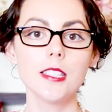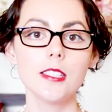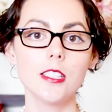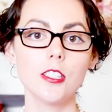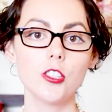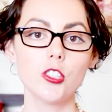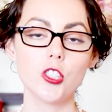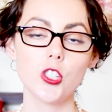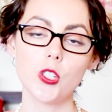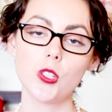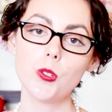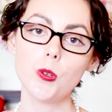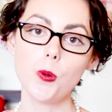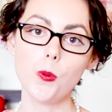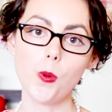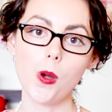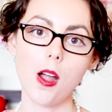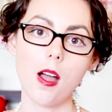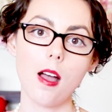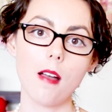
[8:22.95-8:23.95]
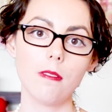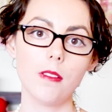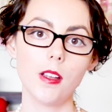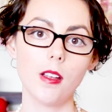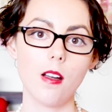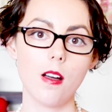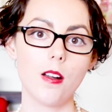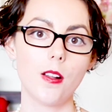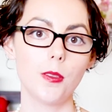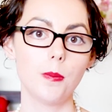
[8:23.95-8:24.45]
Since children were
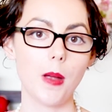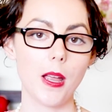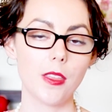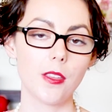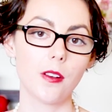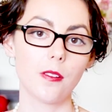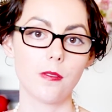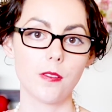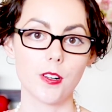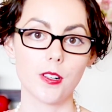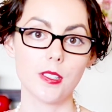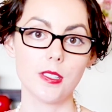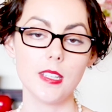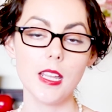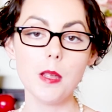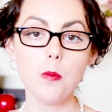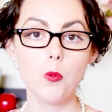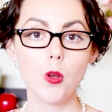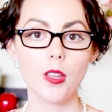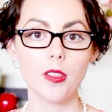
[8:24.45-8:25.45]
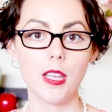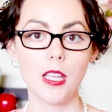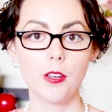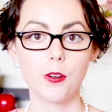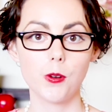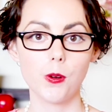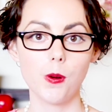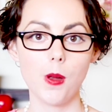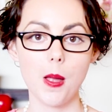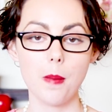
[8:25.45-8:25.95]
often called by their first name while they
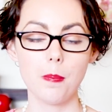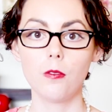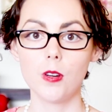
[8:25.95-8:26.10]
grew up,